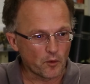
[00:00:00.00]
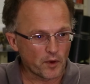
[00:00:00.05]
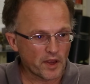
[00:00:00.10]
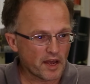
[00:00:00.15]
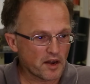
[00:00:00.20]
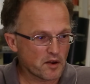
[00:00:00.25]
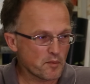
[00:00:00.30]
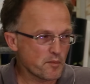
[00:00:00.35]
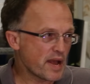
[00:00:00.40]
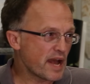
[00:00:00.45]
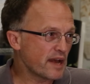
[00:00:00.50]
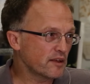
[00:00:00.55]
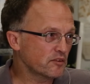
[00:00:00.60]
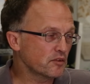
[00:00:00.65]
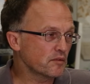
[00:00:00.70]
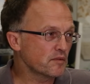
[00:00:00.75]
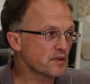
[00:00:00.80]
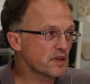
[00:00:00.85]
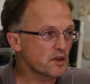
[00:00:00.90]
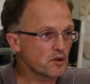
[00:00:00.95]
know, we had a
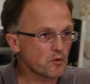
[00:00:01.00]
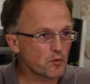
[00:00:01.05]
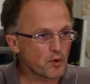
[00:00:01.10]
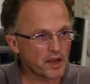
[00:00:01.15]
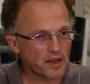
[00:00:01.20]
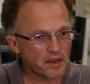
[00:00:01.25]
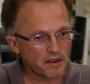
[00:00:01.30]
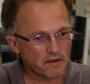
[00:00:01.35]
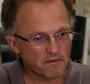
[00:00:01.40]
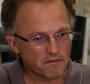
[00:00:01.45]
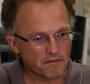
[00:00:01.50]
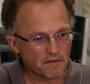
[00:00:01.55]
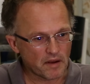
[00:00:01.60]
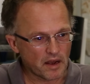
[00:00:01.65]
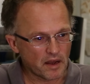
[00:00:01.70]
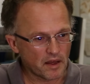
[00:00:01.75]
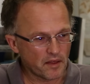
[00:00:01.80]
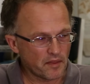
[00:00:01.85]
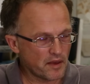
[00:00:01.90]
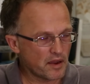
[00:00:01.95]
massive heat wave
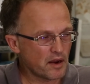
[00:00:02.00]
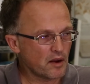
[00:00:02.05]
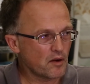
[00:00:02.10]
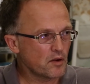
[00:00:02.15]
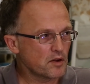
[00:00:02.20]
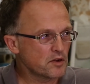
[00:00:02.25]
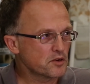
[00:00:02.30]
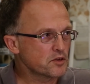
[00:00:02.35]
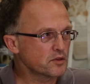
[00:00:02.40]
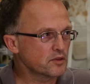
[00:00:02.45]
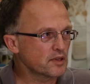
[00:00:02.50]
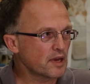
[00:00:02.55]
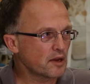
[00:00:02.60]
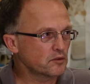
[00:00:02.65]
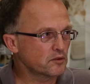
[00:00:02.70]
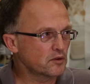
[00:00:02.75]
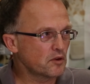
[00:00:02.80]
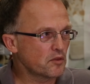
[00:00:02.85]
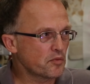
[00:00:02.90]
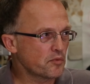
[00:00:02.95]
there in
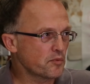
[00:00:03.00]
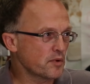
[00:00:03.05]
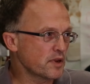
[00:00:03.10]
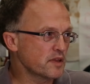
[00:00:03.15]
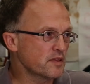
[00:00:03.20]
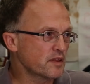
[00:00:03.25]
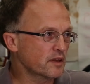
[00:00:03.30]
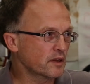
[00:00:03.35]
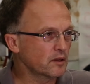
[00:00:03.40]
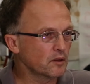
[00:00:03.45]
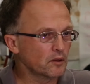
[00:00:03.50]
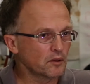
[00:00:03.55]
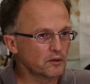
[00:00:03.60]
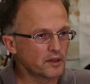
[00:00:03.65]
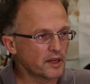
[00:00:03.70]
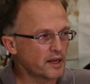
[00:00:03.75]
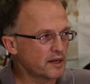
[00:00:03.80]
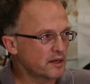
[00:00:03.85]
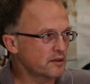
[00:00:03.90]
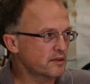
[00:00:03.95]
2003 that
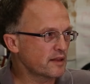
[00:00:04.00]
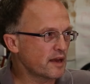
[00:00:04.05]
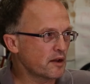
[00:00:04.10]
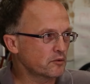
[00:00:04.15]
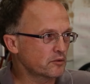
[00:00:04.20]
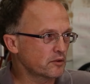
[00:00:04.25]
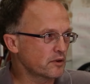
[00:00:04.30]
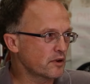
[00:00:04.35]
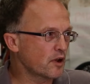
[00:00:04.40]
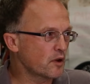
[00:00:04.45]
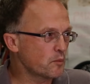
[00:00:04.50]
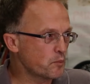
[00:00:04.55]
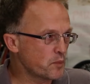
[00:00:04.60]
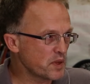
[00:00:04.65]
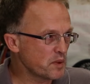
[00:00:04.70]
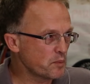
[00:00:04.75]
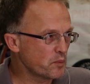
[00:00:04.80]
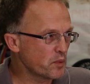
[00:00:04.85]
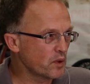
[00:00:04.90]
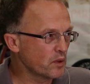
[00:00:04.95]
killed 80,000 odd
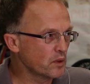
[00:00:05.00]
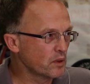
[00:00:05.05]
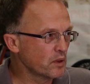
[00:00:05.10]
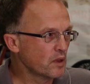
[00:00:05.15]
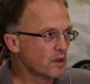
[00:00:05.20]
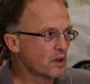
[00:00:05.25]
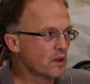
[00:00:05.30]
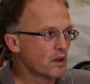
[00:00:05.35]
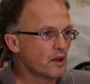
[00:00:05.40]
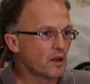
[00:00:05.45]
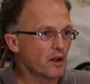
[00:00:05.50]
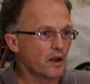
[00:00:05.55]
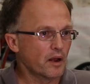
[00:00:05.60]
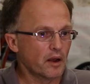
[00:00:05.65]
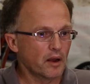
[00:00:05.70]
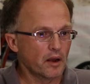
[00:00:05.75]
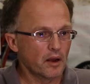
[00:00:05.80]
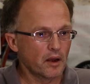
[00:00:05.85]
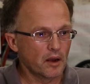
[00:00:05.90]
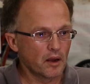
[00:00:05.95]
people.
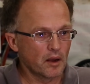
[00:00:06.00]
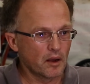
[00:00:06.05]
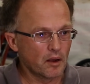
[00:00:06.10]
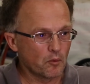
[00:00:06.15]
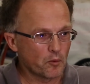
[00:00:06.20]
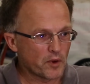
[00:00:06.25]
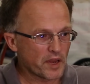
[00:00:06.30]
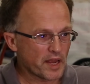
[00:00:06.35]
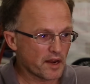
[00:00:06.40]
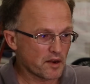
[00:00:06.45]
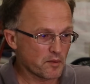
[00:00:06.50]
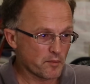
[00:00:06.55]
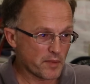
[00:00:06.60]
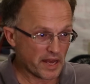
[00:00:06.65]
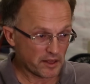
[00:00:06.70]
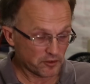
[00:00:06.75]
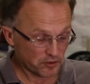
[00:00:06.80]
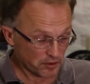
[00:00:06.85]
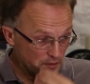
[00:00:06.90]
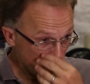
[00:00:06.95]
We had a
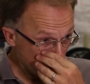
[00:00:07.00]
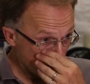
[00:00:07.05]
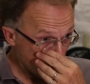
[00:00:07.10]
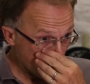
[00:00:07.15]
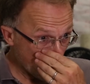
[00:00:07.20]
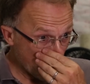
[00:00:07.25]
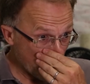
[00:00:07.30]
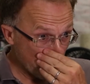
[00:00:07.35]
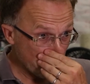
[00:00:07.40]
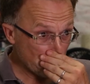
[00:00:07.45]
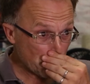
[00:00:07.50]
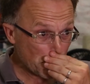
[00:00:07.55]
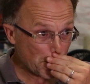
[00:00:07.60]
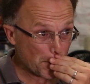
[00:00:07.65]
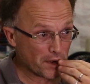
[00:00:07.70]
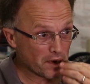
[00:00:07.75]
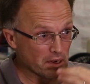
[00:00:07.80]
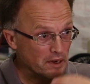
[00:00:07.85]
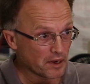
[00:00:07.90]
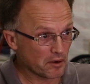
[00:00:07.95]
massive heat wave
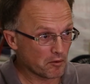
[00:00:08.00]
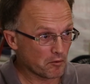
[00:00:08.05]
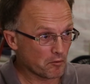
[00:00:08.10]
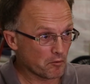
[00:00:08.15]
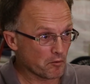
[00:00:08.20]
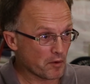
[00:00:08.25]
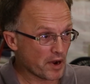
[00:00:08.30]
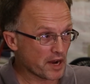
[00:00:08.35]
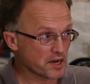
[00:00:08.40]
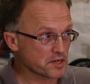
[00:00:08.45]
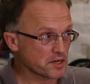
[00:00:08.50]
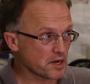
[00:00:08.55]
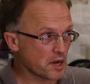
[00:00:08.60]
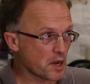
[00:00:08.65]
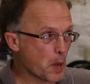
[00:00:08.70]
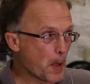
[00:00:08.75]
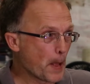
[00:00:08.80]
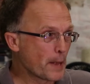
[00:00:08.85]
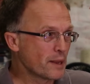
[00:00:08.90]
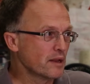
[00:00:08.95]
in
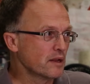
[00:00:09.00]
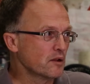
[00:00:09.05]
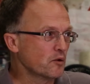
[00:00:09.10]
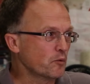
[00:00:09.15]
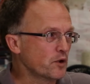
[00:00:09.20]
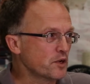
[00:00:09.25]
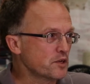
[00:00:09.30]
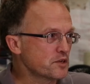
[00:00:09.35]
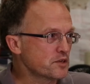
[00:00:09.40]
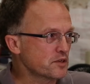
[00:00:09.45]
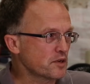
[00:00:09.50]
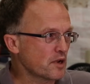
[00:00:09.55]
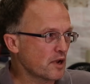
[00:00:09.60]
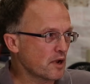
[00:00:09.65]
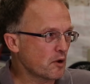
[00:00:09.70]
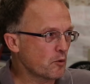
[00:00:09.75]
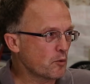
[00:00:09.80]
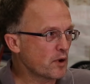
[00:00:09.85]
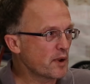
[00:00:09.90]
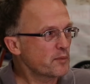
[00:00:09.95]
Russia, which
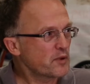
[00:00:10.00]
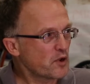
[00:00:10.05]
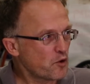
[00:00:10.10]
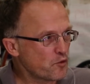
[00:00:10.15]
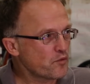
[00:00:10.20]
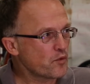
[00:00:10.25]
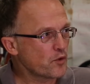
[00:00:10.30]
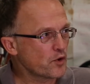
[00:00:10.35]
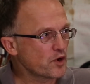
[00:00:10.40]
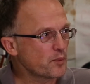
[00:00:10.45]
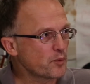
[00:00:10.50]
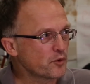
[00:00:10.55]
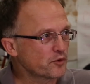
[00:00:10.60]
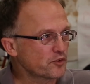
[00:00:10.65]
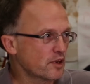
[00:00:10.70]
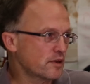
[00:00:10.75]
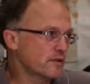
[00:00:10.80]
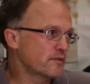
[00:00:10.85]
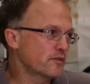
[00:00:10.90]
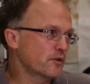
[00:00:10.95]
wiped out
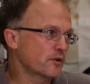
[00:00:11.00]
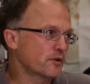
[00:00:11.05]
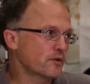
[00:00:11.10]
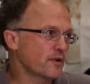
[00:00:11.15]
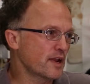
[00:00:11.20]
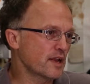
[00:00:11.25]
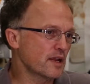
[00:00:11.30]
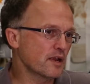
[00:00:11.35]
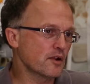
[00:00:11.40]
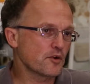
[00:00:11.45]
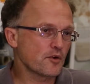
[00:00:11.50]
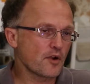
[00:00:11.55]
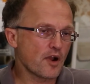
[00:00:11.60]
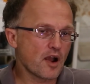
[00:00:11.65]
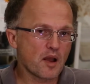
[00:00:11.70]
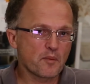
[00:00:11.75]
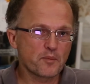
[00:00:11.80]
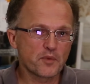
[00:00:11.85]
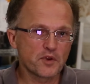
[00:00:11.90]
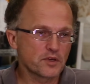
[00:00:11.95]
40% of their grain
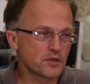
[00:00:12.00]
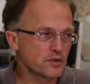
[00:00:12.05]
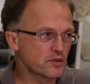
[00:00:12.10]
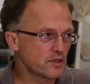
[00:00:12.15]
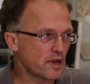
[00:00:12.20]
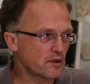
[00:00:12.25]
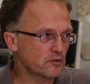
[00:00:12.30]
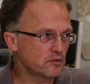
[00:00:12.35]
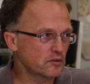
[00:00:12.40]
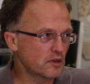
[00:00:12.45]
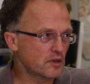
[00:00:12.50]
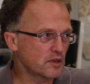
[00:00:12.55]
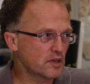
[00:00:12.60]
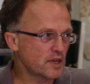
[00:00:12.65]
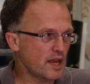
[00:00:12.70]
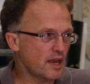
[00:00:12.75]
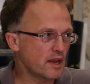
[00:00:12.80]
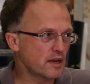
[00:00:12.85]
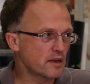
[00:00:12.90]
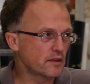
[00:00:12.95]
crop in
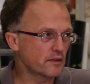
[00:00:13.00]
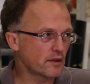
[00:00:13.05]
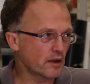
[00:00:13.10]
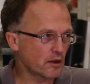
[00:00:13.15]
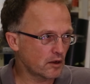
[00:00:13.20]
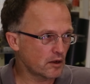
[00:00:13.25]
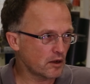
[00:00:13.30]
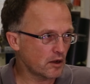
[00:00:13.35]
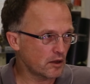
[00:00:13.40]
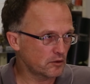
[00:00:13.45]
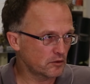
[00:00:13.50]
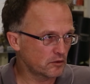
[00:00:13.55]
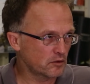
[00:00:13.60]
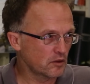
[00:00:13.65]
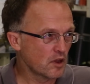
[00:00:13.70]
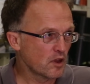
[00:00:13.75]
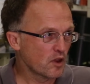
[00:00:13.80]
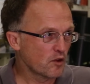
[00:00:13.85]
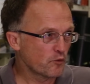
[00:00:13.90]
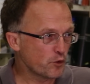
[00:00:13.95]
2010, and that
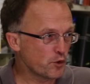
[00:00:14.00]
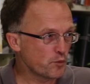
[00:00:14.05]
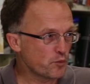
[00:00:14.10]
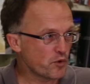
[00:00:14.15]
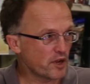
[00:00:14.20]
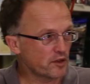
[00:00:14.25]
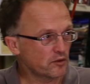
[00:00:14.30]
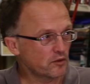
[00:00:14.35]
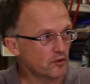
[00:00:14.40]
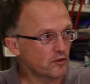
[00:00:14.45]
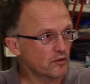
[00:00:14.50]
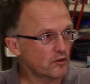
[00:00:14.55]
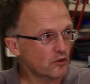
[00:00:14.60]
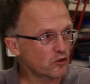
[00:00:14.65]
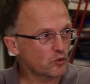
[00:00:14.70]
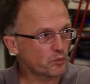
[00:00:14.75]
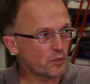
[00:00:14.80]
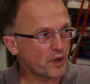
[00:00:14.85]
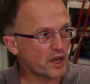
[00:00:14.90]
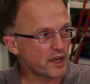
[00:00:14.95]
caused food prices to
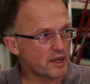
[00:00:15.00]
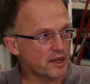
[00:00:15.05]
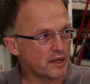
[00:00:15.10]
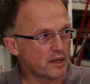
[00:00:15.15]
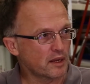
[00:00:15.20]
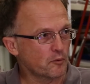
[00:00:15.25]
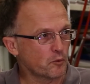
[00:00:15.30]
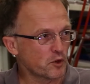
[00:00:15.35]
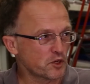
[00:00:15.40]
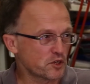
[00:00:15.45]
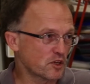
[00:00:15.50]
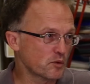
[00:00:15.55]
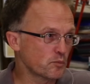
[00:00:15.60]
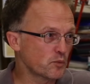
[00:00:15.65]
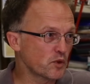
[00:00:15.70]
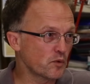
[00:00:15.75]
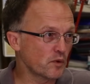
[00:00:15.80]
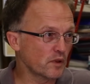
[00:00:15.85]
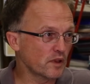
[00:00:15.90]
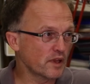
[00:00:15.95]
spike, which can
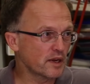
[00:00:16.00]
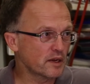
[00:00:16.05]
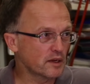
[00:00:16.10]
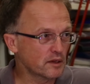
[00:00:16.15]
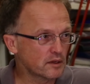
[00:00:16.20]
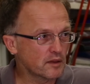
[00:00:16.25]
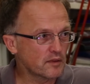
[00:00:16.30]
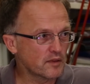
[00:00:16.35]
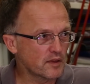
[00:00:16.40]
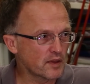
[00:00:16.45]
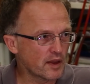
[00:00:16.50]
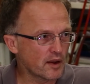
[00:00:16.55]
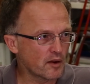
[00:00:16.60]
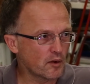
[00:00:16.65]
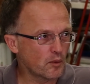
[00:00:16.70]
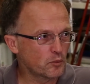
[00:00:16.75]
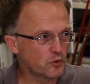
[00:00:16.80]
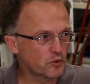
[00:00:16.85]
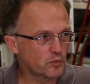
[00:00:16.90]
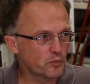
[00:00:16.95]
be related to the
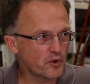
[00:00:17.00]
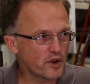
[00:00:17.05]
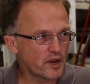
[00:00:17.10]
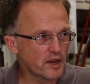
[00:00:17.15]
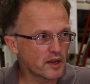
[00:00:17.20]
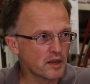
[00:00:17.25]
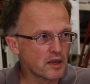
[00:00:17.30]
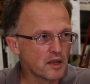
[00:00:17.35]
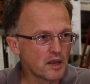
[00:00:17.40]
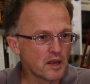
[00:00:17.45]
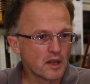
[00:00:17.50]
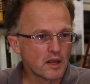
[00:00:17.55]
Arab Spring.